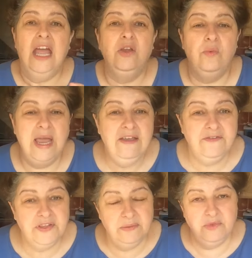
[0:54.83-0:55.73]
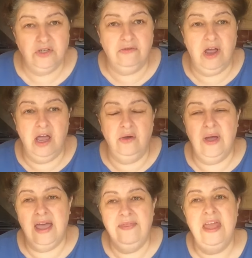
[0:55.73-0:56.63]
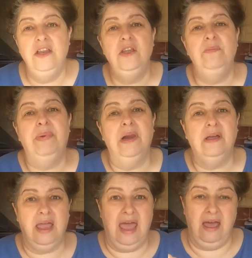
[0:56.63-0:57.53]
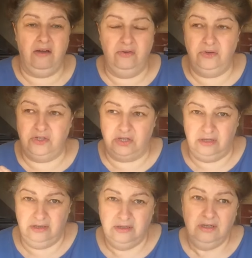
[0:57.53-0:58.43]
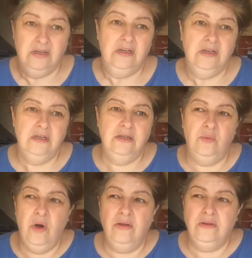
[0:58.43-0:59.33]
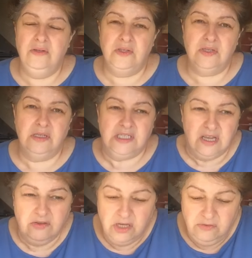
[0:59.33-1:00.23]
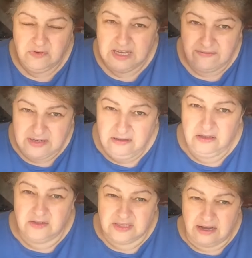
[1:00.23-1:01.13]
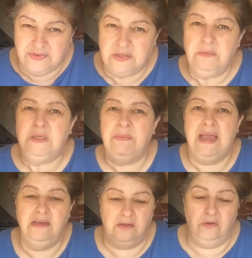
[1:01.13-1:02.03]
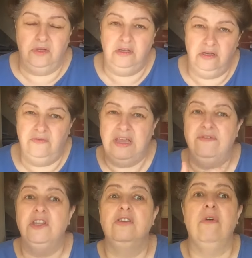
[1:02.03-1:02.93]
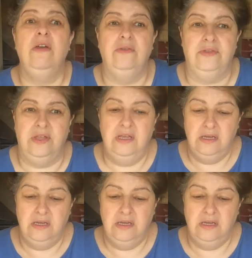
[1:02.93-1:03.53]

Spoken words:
You wait for them to grow and then you pluck out the ones so that you've given yourself some space, or that you've given the growth